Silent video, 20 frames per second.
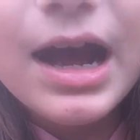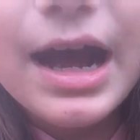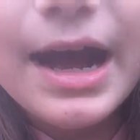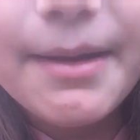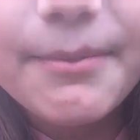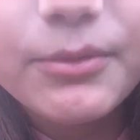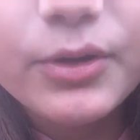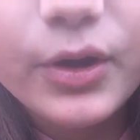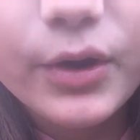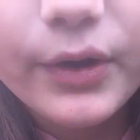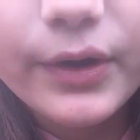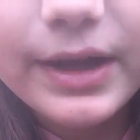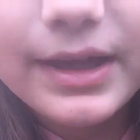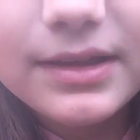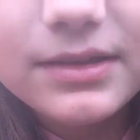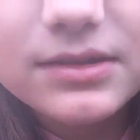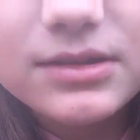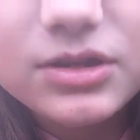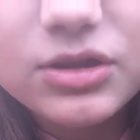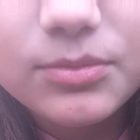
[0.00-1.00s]
I'm
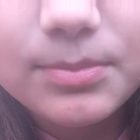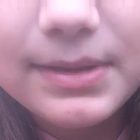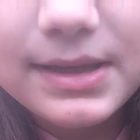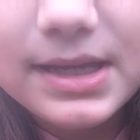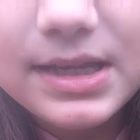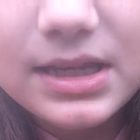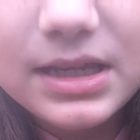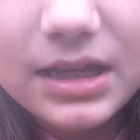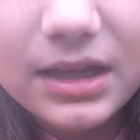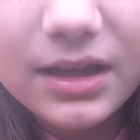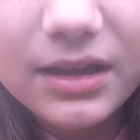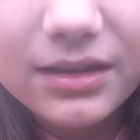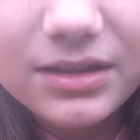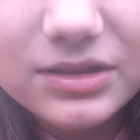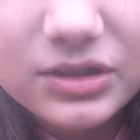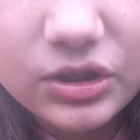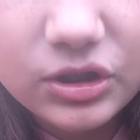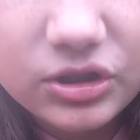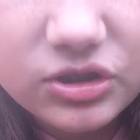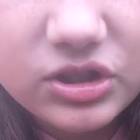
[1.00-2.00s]
going to be
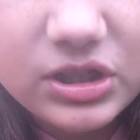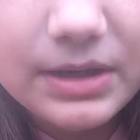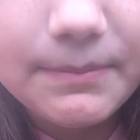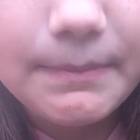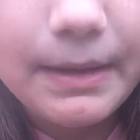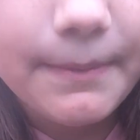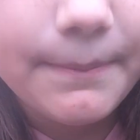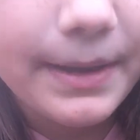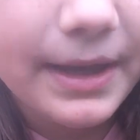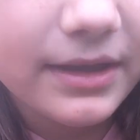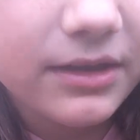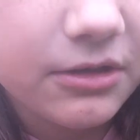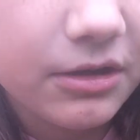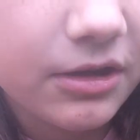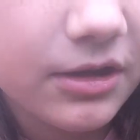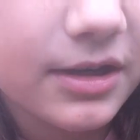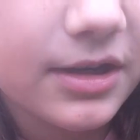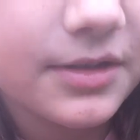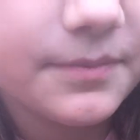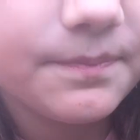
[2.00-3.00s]
searching my
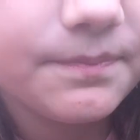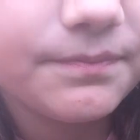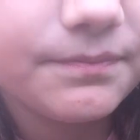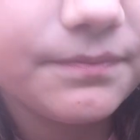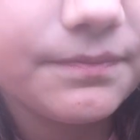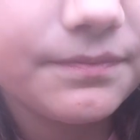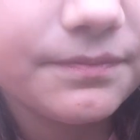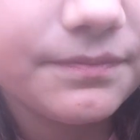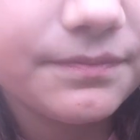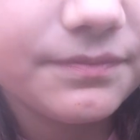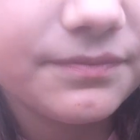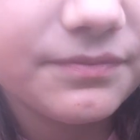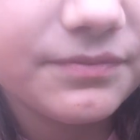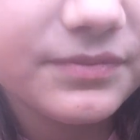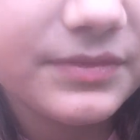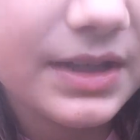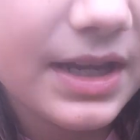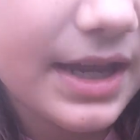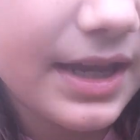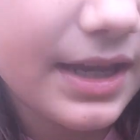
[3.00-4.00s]
backyard,
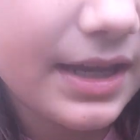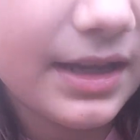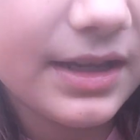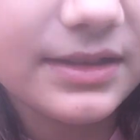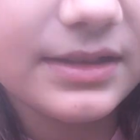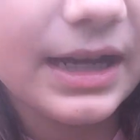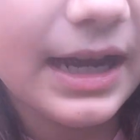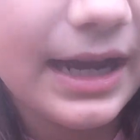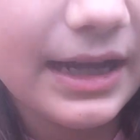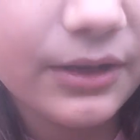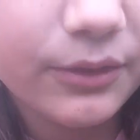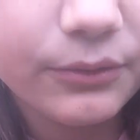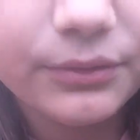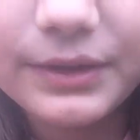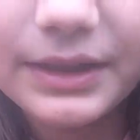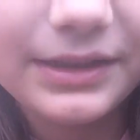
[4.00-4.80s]
and I don't